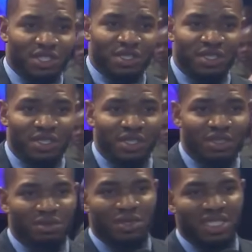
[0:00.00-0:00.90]
God.
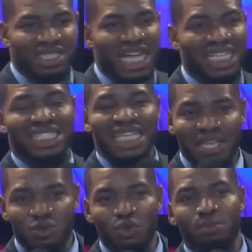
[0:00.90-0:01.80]
That
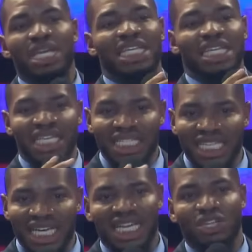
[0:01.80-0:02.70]
time you will be a
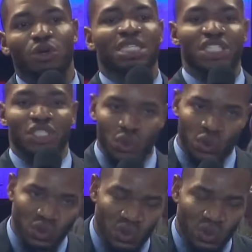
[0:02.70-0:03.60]
king that cannot be
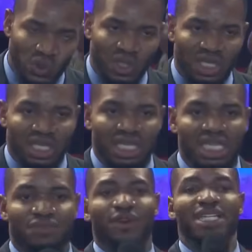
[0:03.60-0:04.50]
dethroned.
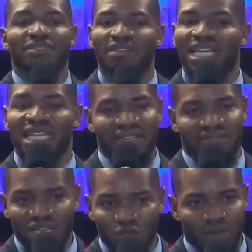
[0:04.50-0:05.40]
It's forever
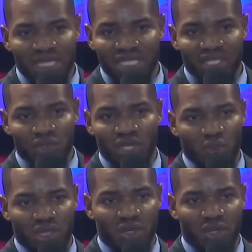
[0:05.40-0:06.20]
and ever you'll be ruling